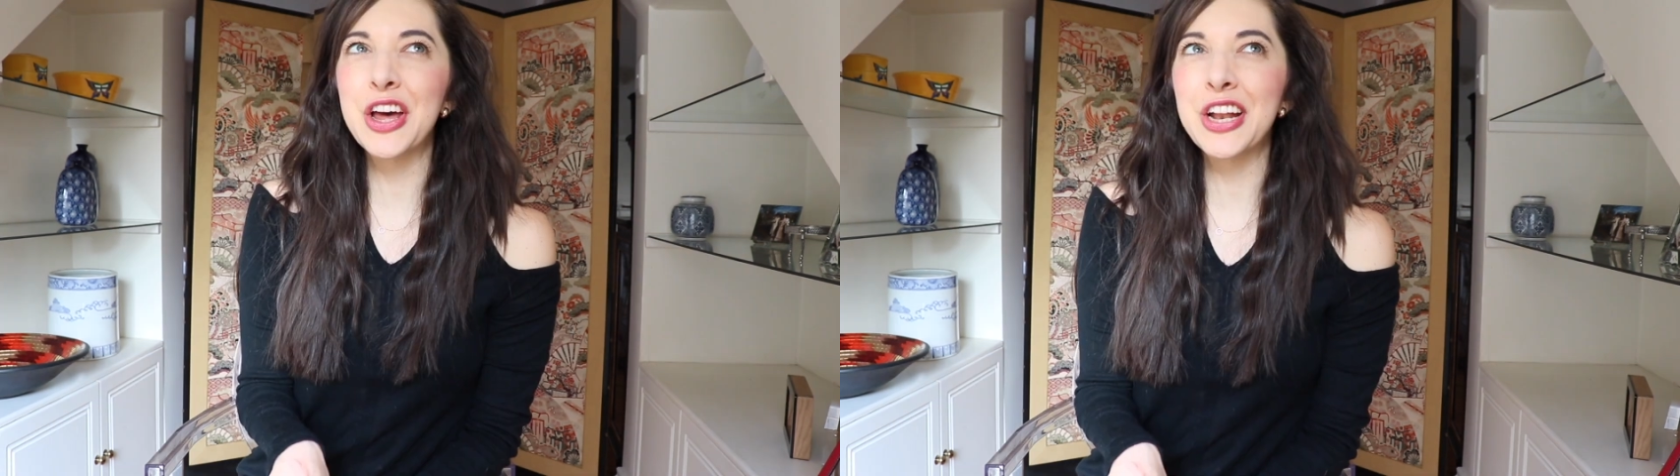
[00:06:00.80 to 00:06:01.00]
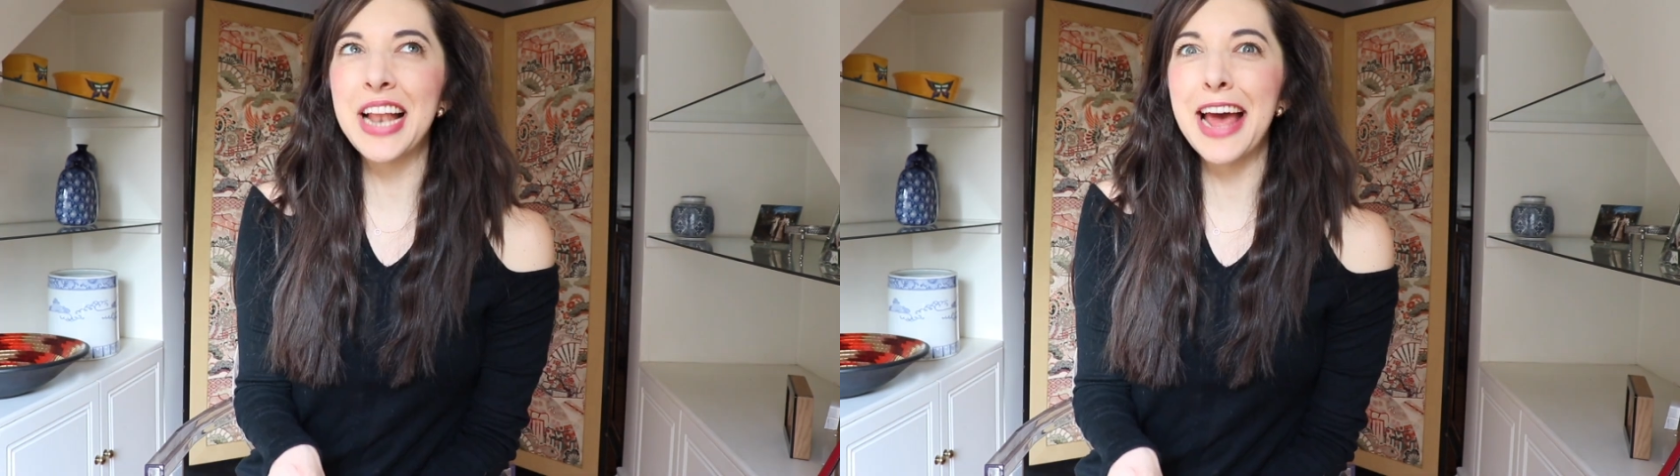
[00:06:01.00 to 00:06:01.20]

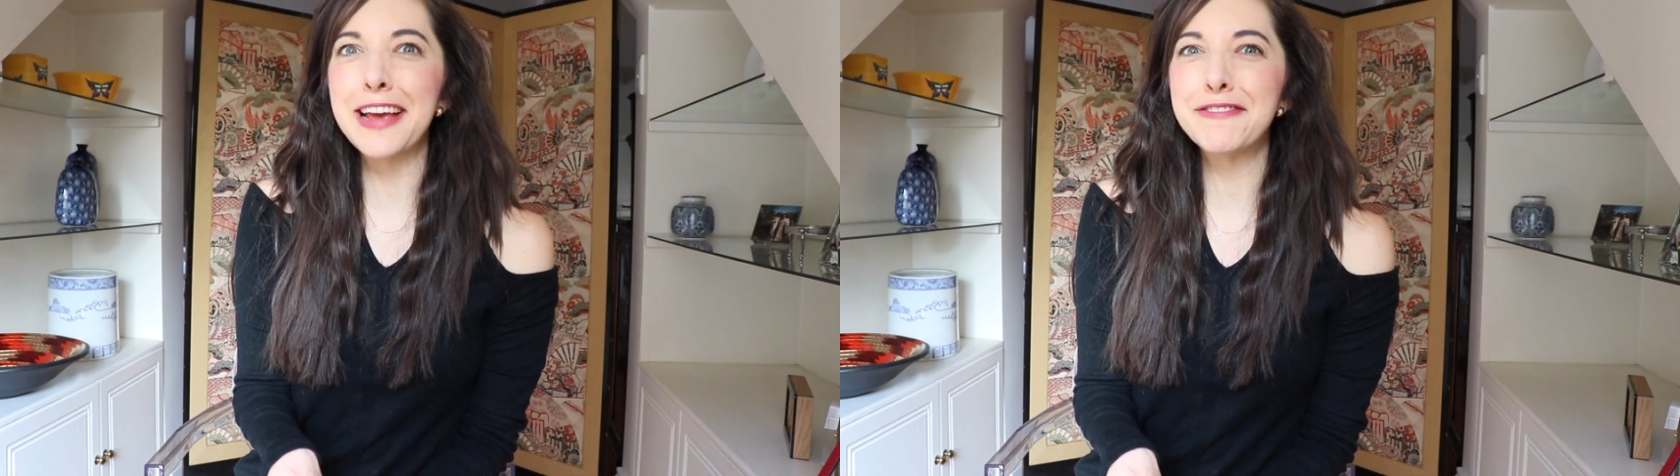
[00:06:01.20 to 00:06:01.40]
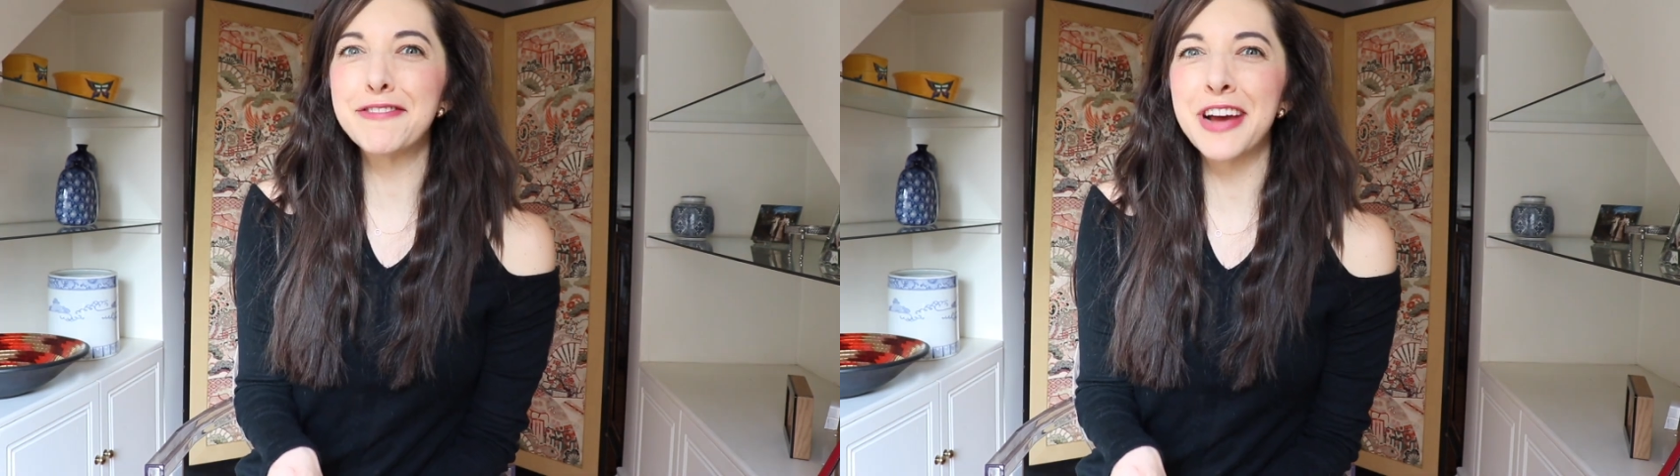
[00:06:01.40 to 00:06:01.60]
Good
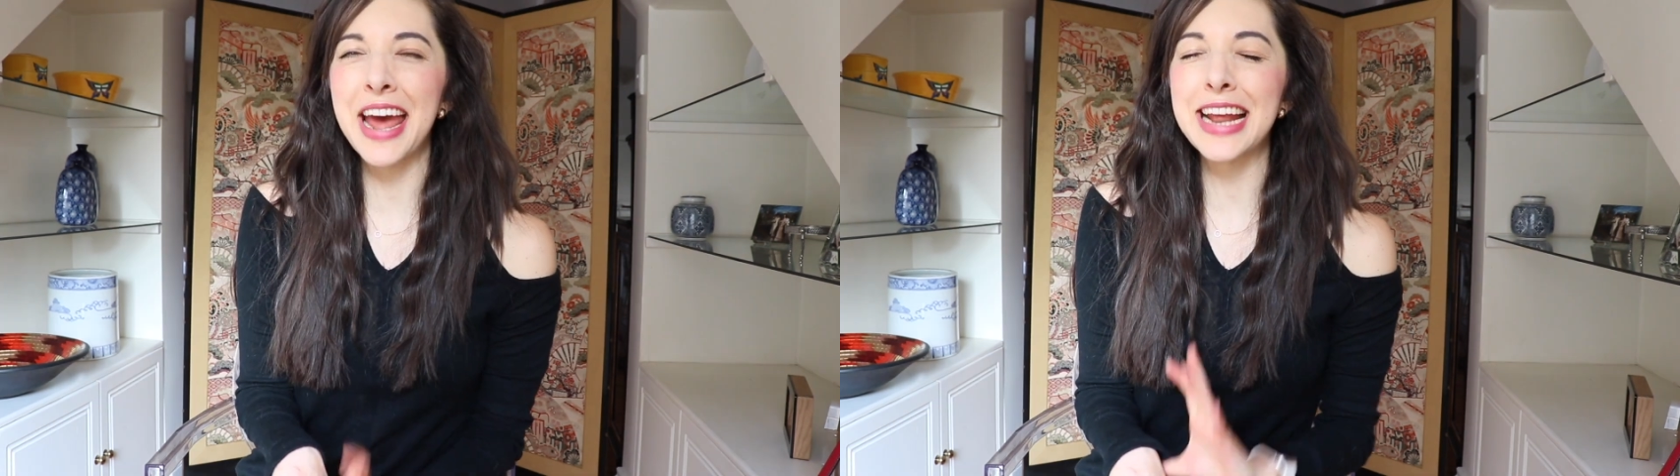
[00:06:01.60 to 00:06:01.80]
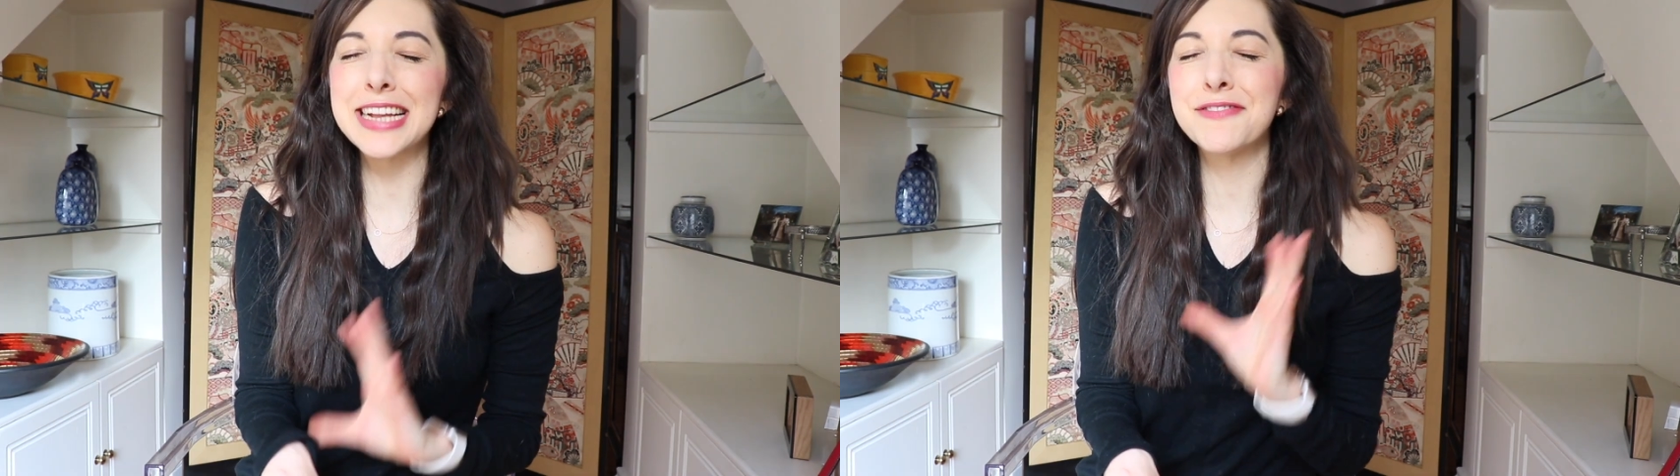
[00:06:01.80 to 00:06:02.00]
Life
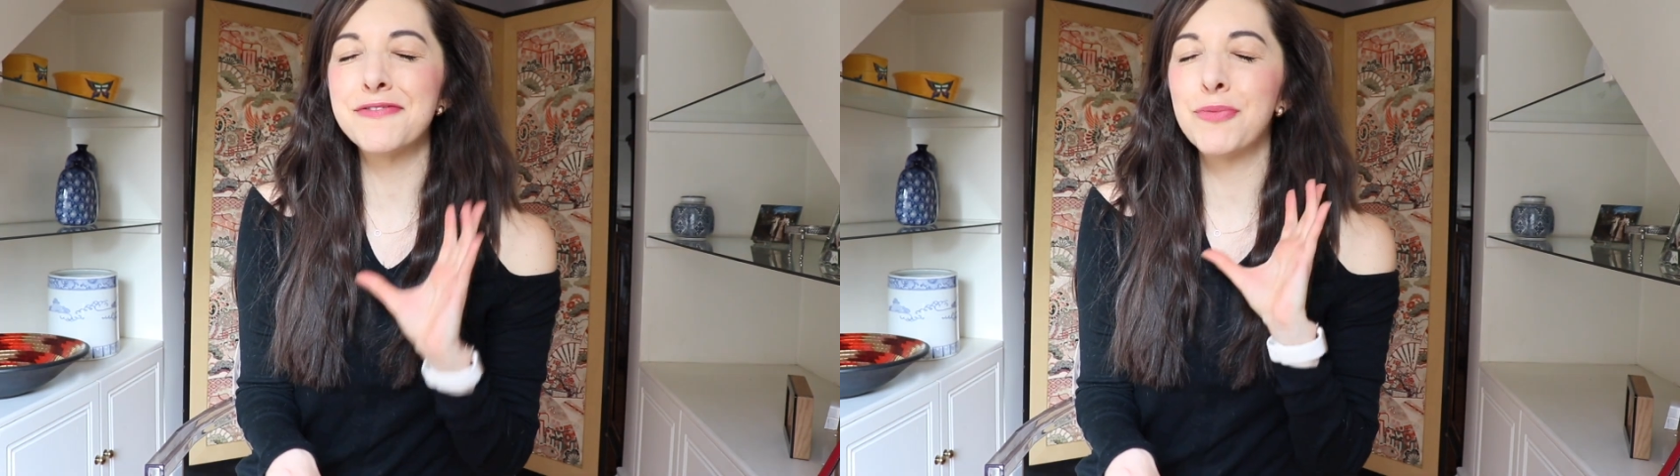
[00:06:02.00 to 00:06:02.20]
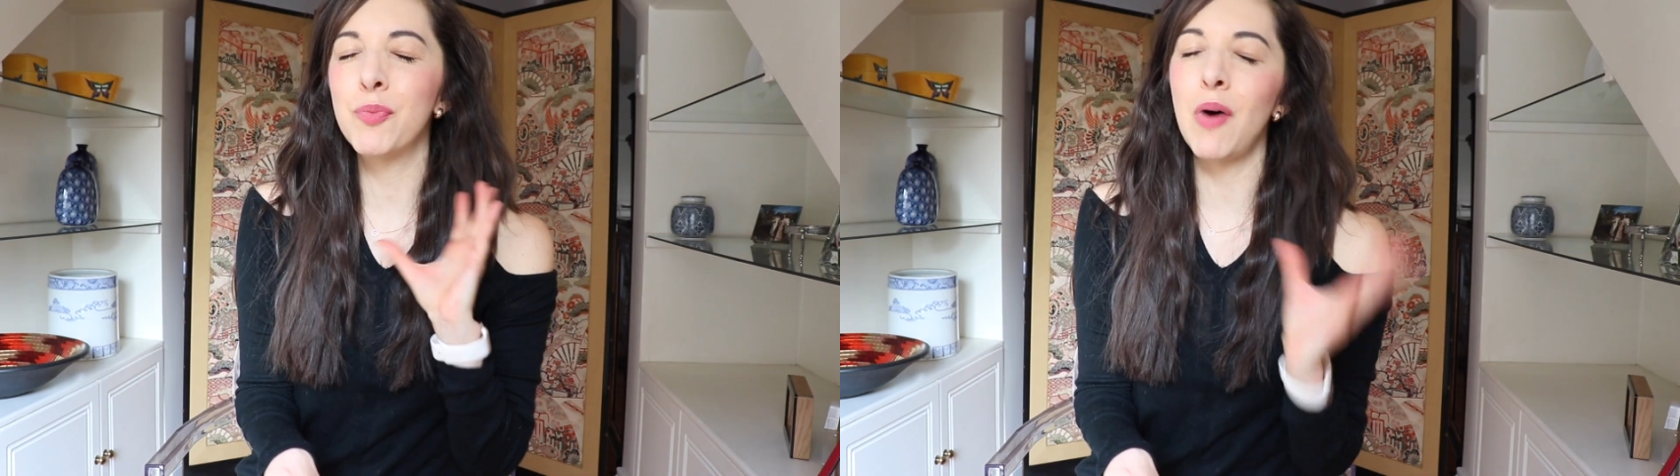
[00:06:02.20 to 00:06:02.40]
Organic is
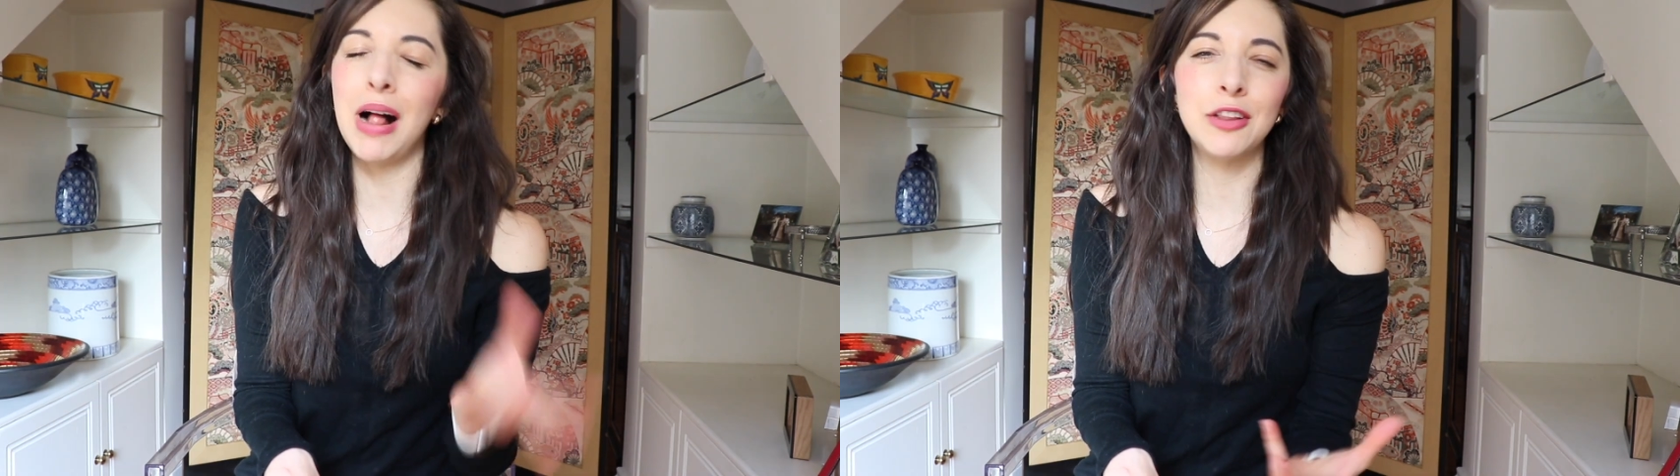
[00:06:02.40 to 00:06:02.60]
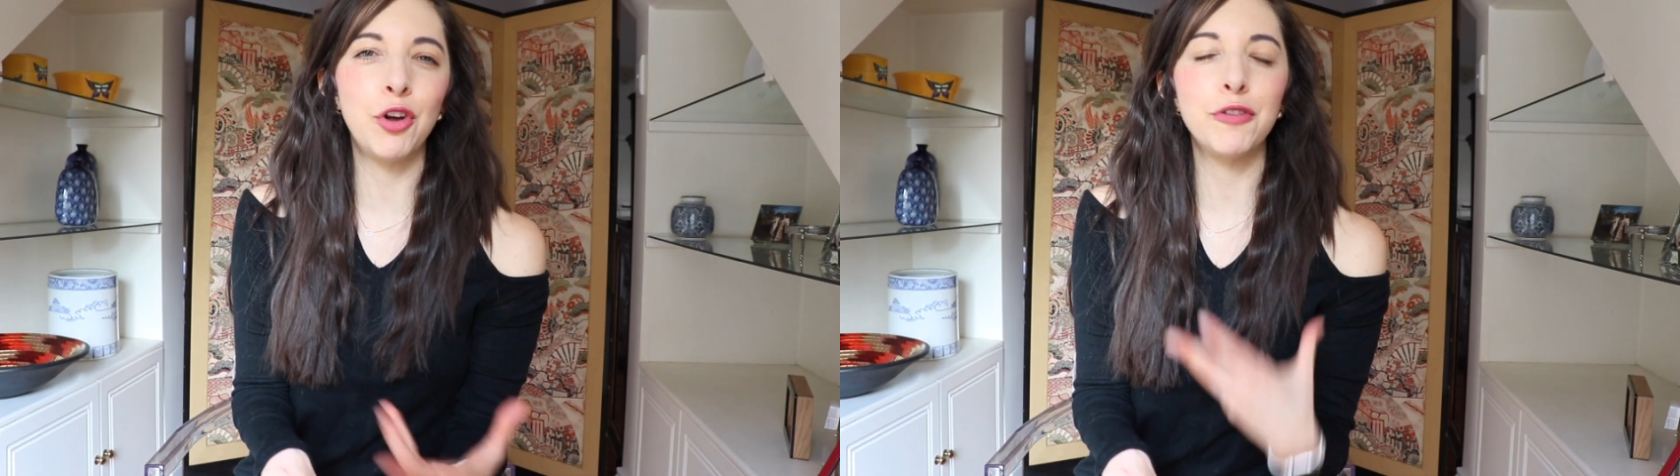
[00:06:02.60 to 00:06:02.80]

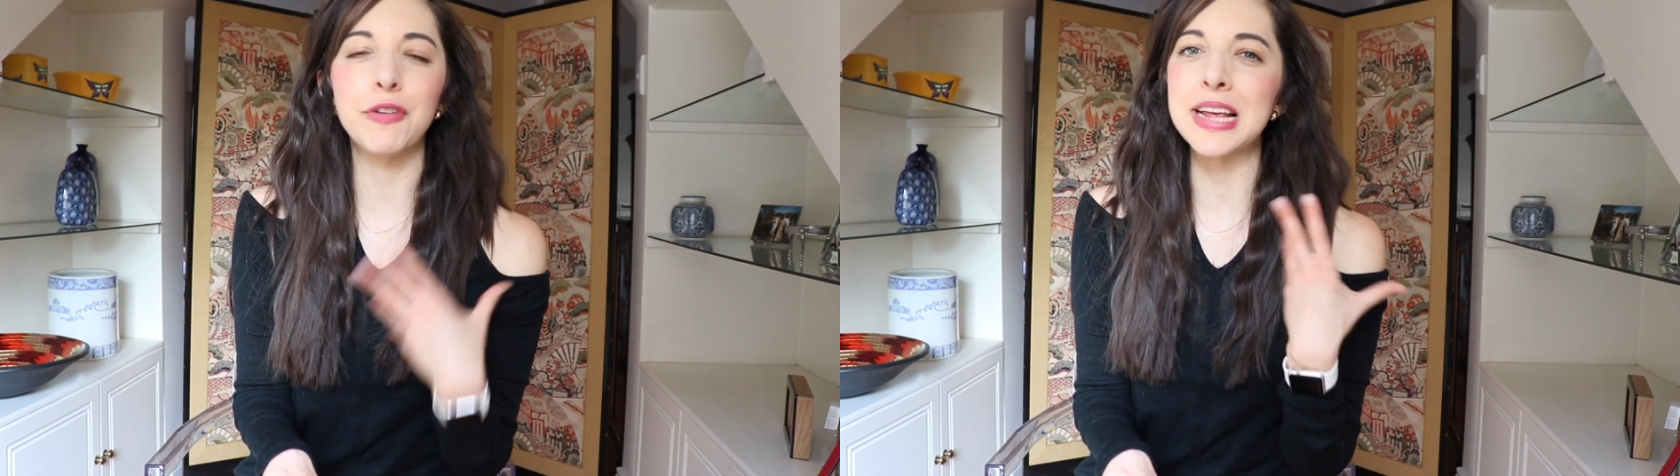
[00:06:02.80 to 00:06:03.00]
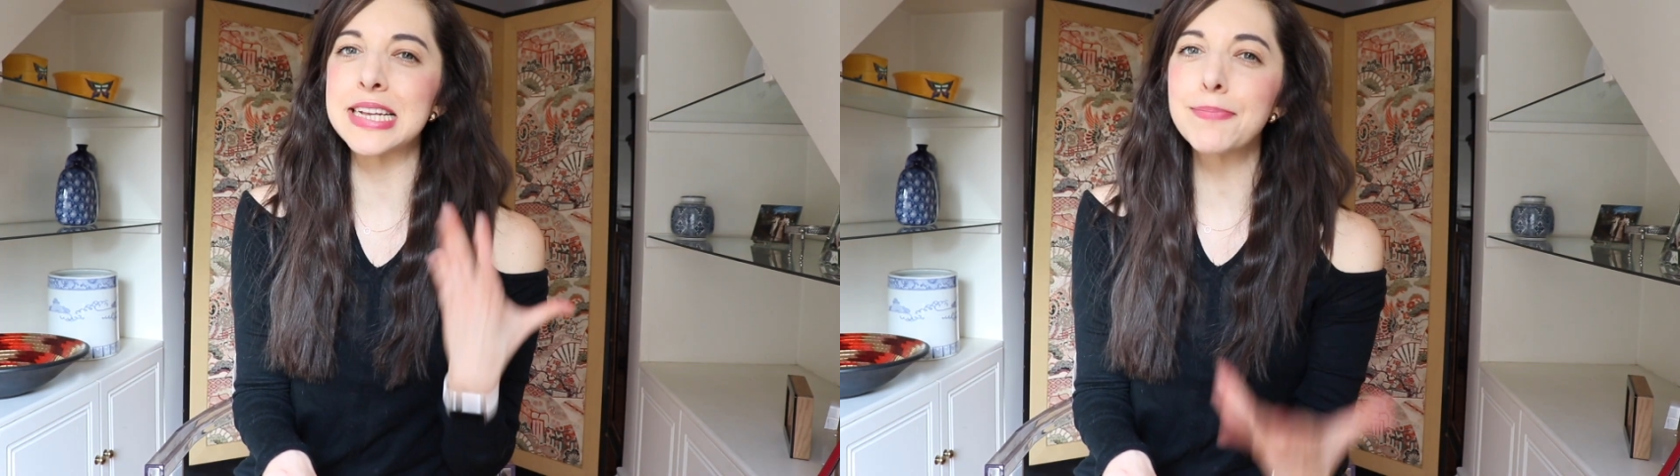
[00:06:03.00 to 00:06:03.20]
well known for their